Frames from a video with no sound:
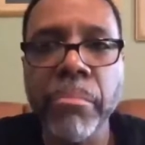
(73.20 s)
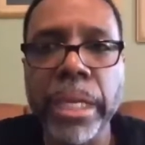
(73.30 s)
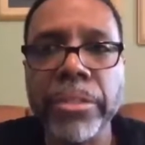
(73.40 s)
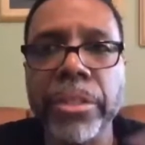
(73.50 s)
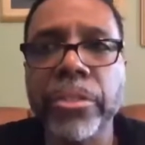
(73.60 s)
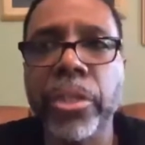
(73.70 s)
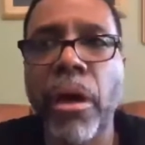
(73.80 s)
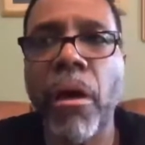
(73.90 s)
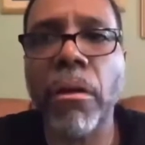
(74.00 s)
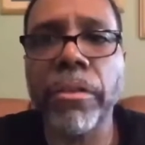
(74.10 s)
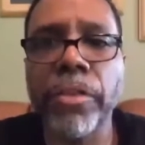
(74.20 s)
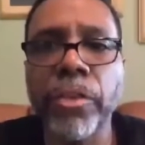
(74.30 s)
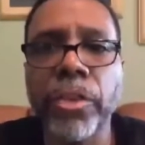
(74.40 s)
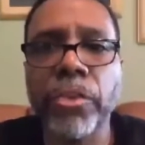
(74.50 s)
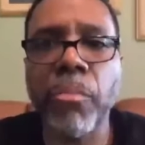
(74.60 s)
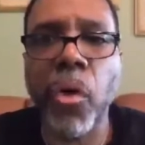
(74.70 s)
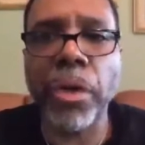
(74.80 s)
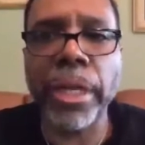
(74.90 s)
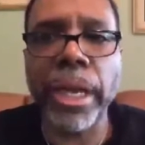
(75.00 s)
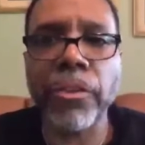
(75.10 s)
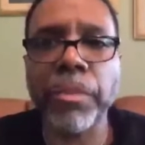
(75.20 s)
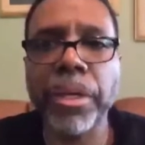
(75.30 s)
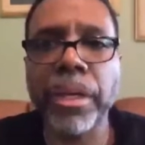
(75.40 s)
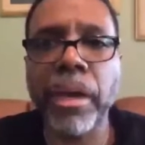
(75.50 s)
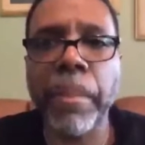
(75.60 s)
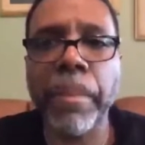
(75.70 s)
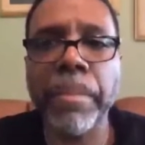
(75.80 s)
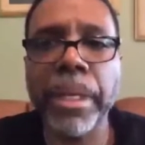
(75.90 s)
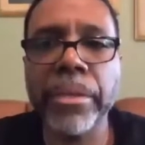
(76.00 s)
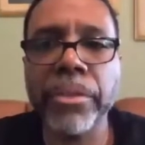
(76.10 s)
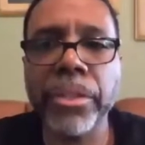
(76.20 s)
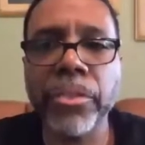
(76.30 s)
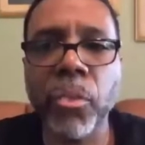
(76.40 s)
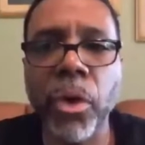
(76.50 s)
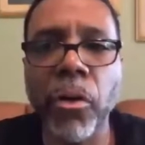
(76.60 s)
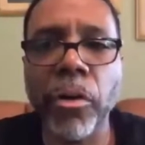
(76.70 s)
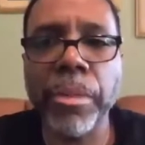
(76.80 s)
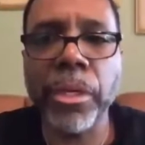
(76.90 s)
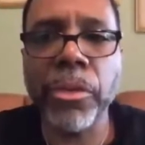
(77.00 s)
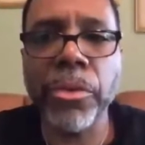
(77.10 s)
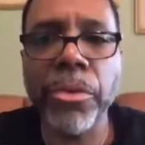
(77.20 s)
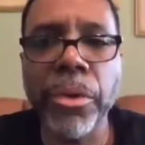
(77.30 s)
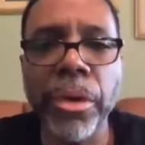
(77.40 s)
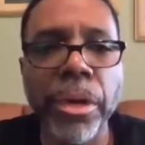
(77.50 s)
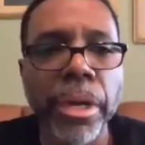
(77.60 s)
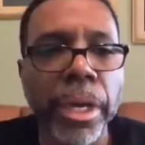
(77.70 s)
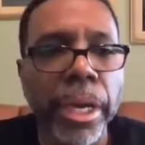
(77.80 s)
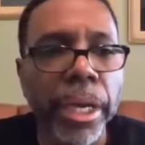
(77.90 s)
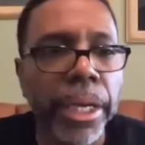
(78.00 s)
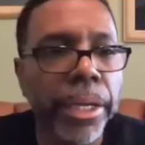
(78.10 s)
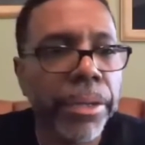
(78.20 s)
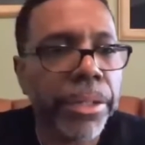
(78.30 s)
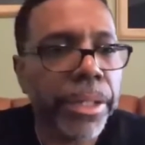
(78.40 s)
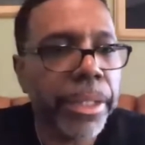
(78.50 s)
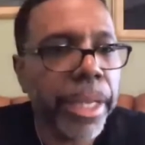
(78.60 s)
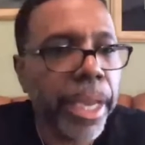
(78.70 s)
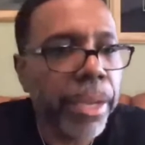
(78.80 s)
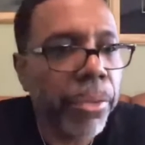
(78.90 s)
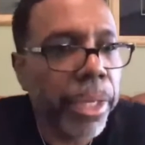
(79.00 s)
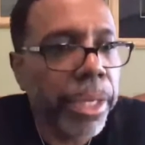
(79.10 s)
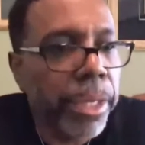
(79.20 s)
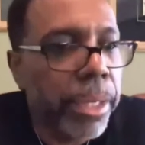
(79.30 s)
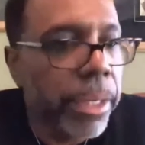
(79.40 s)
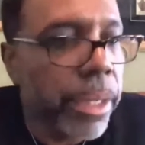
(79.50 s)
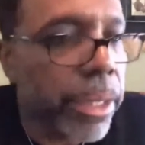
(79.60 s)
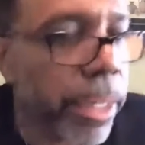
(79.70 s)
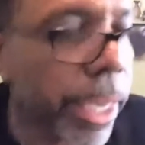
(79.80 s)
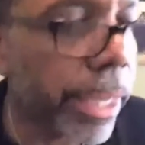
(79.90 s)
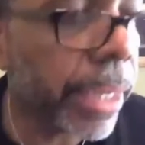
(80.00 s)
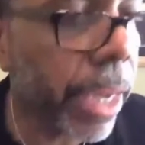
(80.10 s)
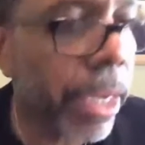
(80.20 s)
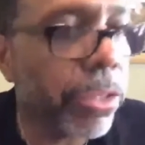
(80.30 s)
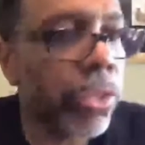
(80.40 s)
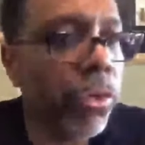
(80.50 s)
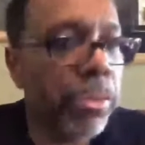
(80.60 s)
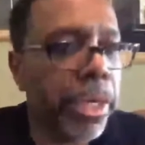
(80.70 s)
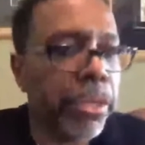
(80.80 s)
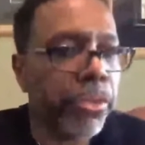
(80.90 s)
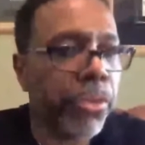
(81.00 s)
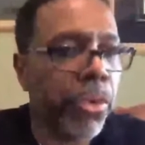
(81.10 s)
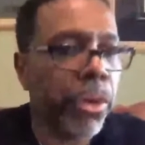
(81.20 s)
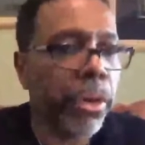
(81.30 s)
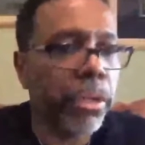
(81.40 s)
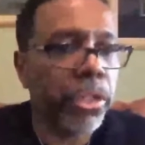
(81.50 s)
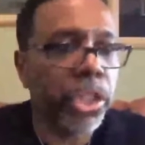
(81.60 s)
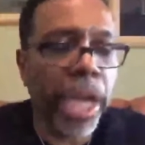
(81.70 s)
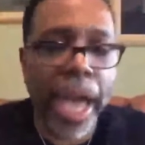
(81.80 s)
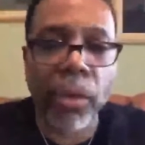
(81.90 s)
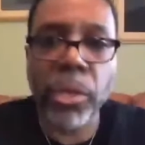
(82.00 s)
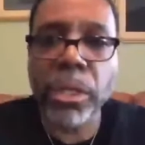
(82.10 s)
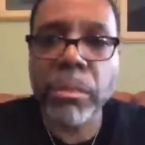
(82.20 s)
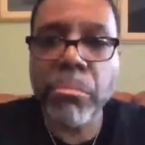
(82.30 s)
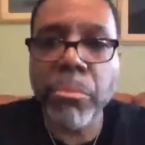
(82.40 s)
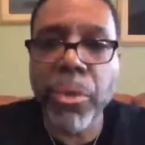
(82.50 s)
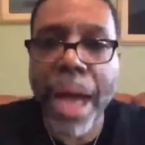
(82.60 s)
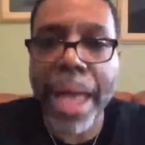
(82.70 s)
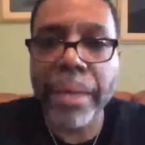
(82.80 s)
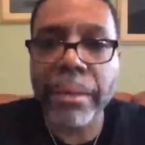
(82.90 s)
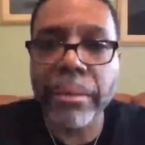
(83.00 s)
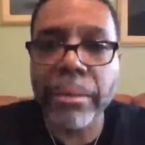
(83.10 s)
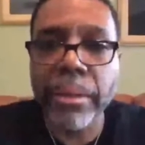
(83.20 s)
blessings to all of you this morning. I'll spend a couple minutes just welcoming you here today. We thank God so much for Jacqueline Bryant.